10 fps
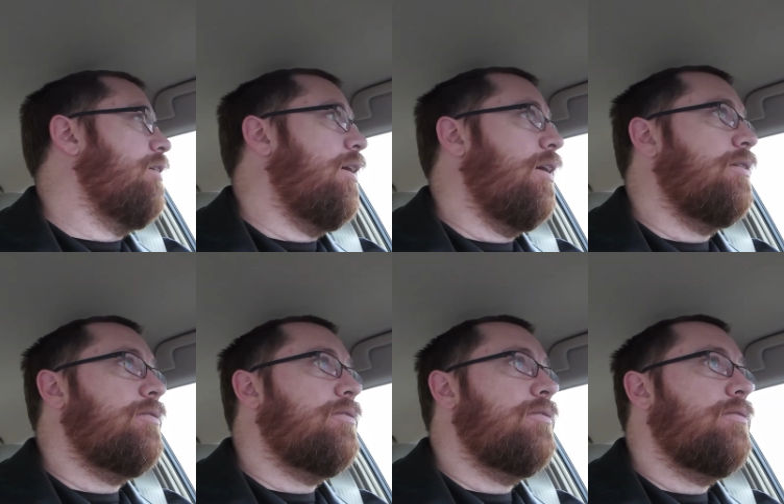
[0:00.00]
not,
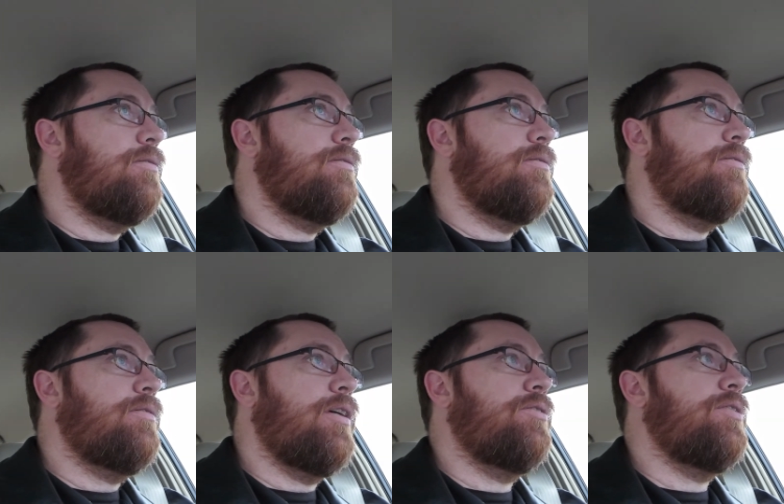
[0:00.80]

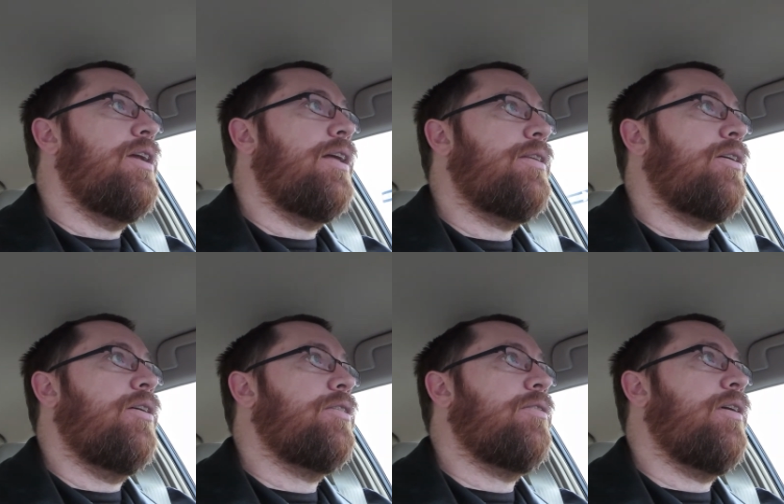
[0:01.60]
there's nothing
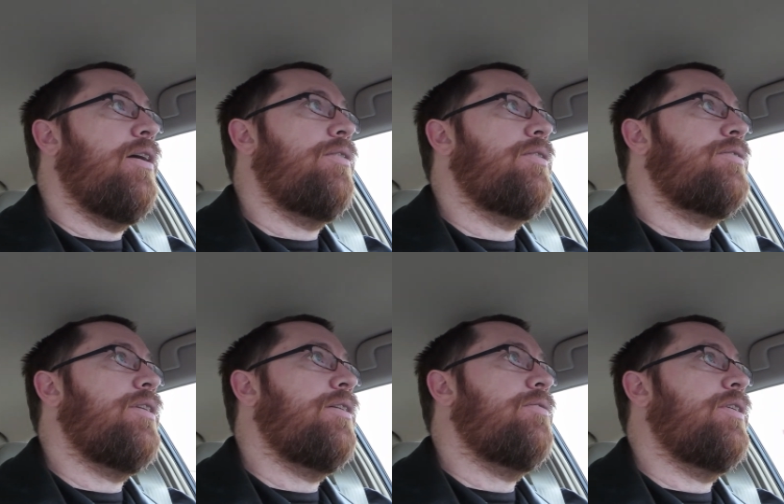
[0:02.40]
on the ground. There's
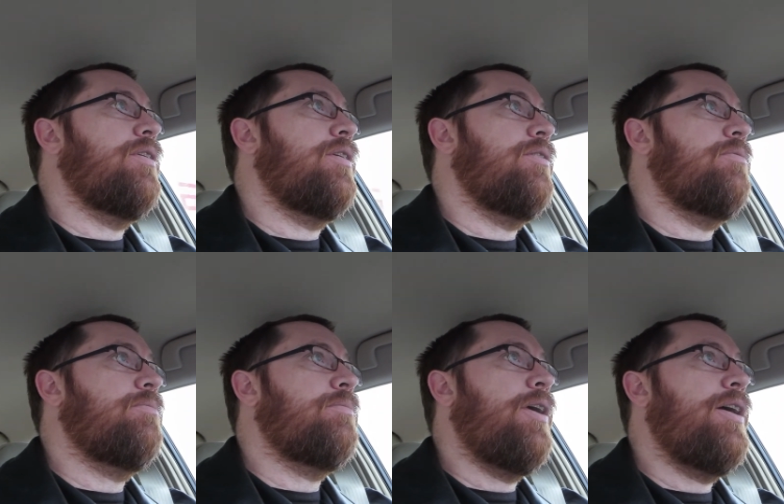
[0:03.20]
not even any
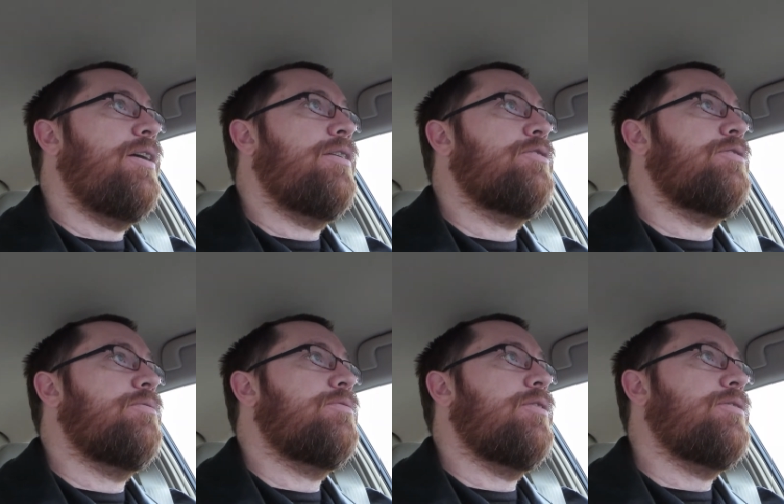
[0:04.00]
rain. There's
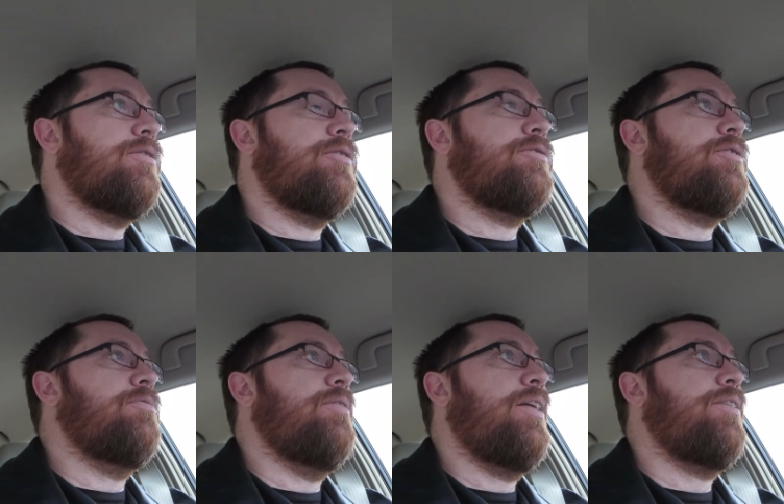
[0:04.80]
no drizzle. There's
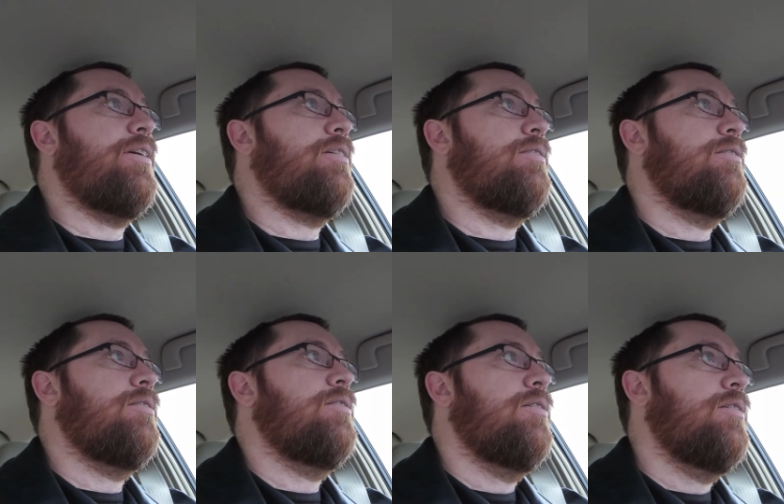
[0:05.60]
no
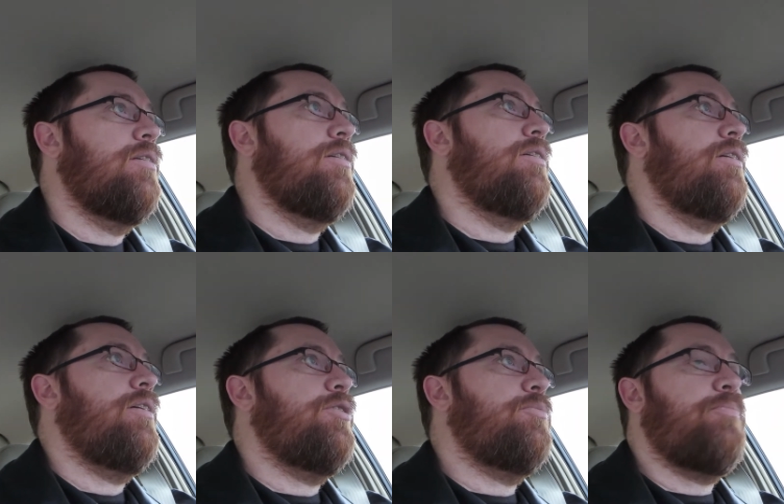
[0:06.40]

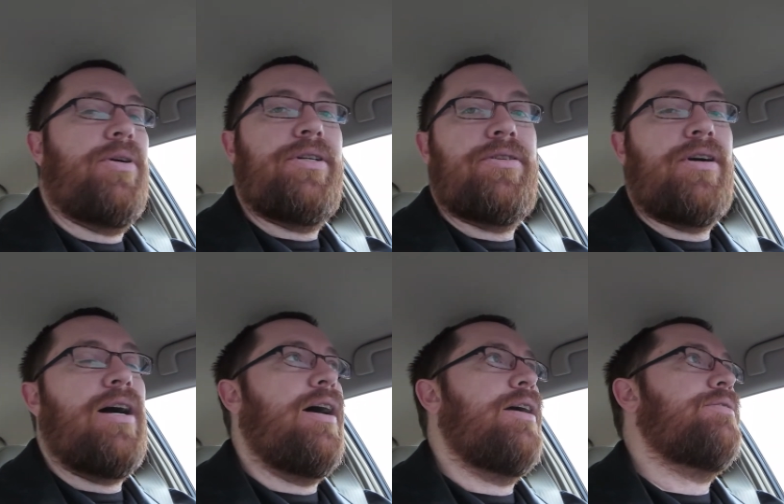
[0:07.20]
nothing. It's pretty
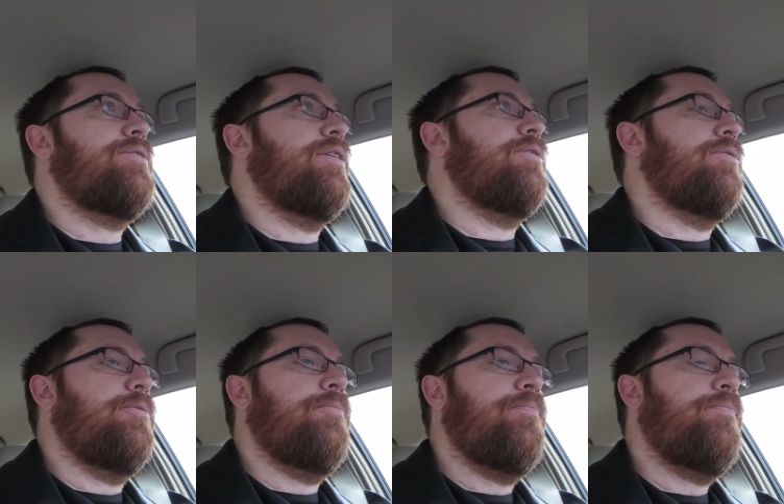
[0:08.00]
dry.
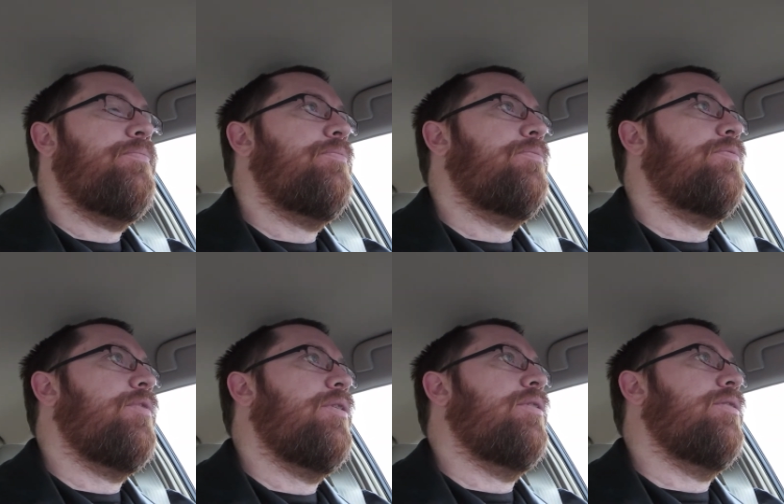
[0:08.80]
So,
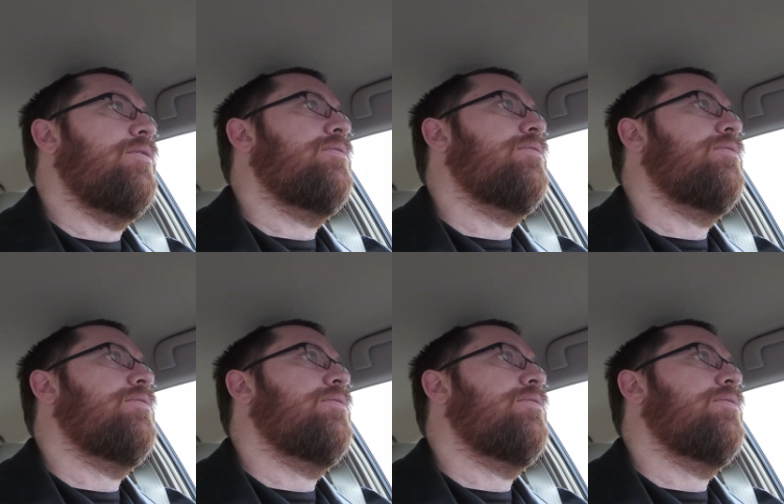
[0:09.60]
uh,